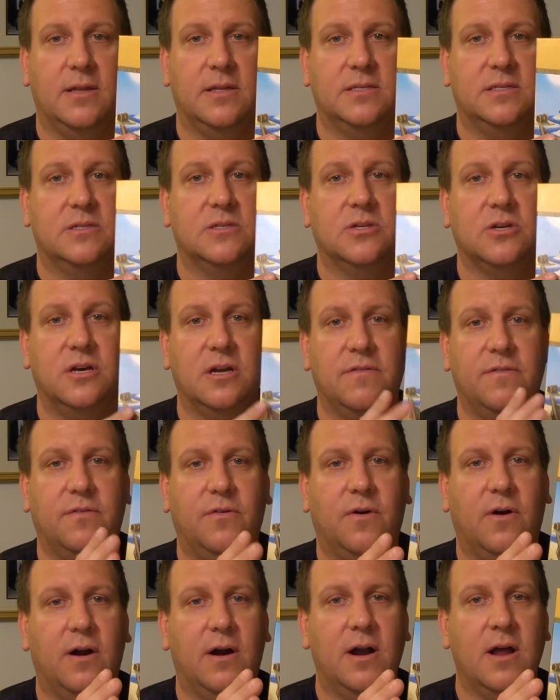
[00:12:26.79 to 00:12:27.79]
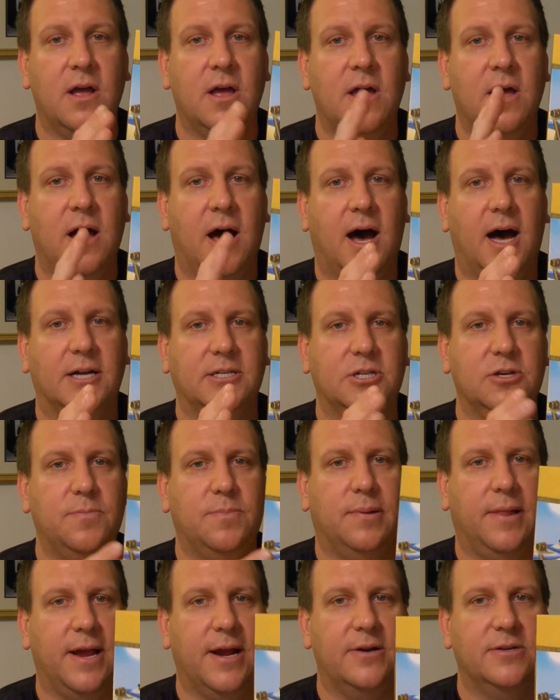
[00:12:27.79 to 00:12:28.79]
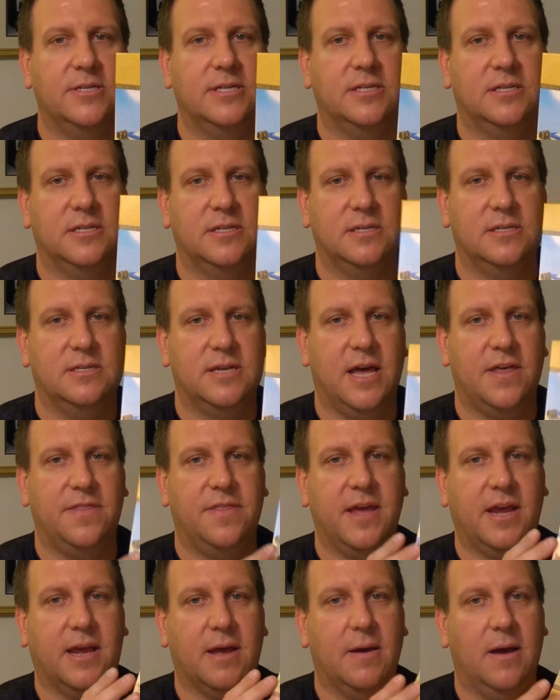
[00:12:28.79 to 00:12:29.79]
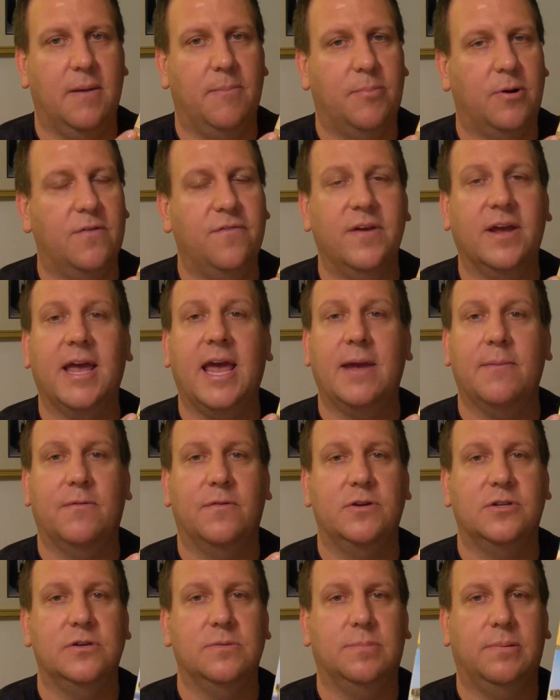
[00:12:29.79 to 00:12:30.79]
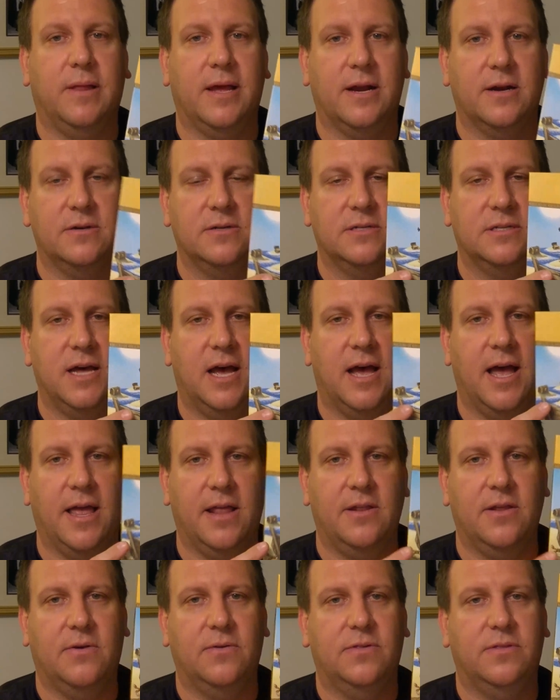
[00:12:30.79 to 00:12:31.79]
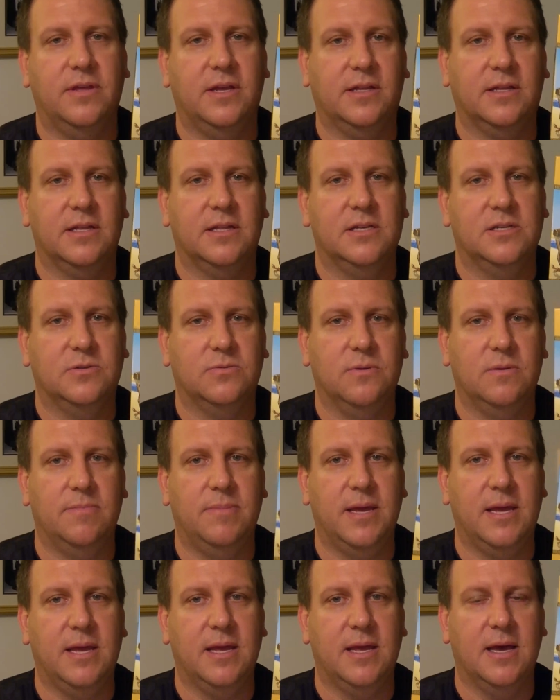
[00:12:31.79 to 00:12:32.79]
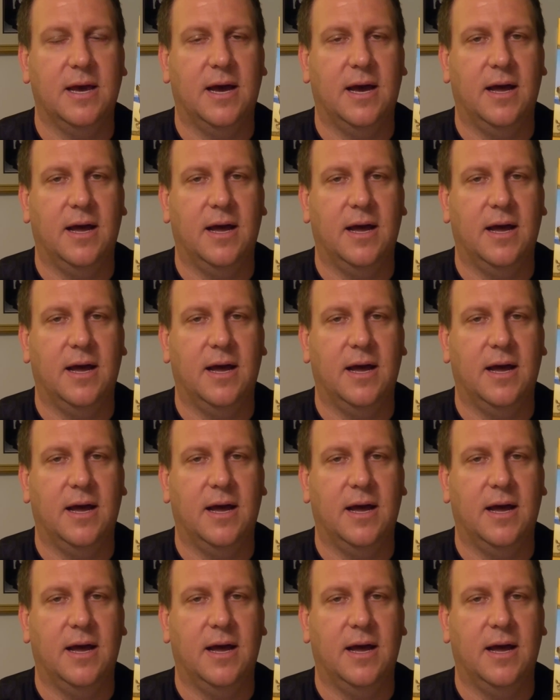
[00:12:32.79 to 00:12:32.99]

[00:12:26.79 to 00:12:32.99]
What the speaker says: This is good for 2 players. This is, I think, a perfect game for 2 players. I don't think that this would be